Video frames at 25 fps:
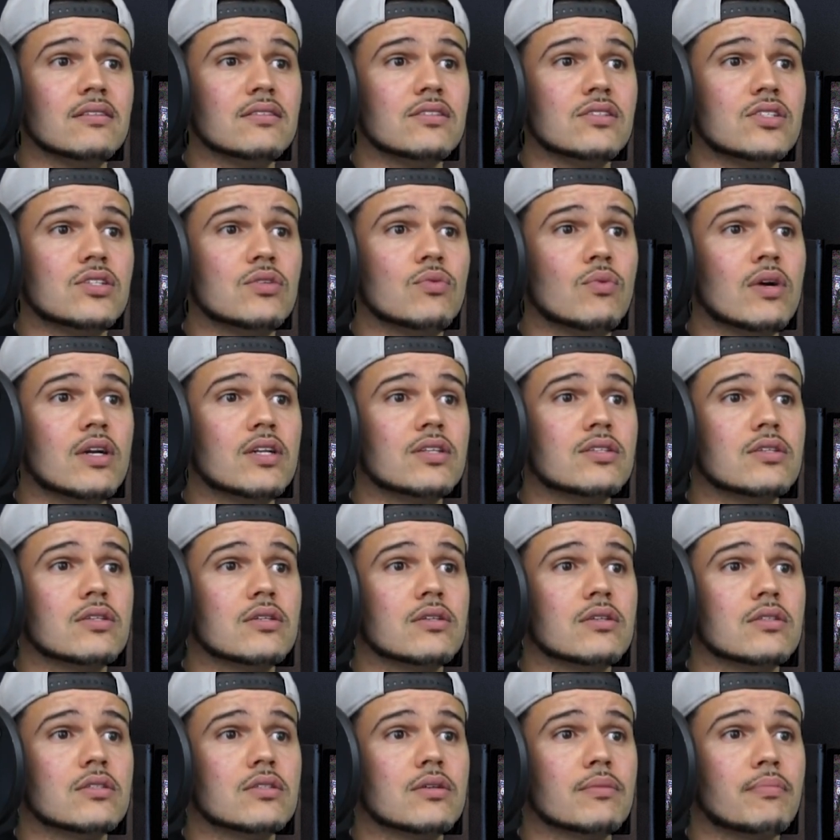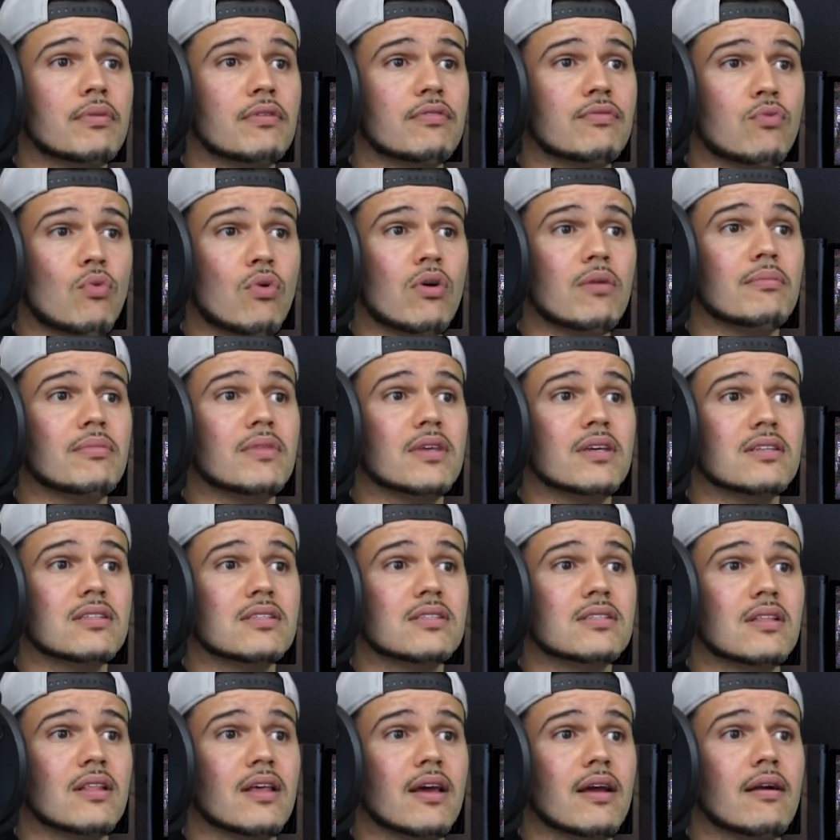She wanted to perform
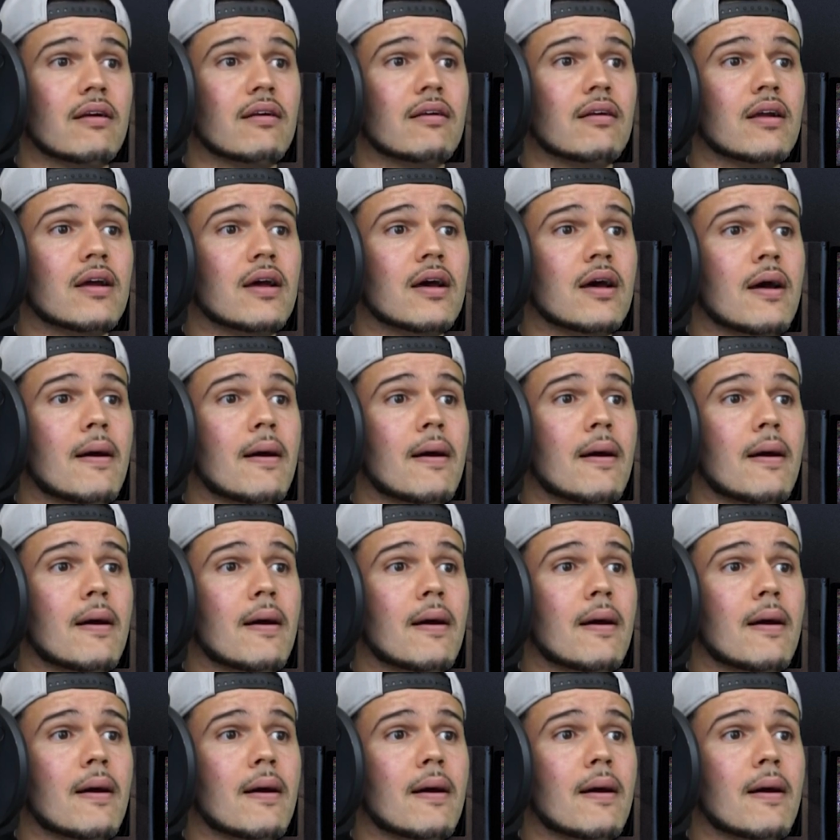this there,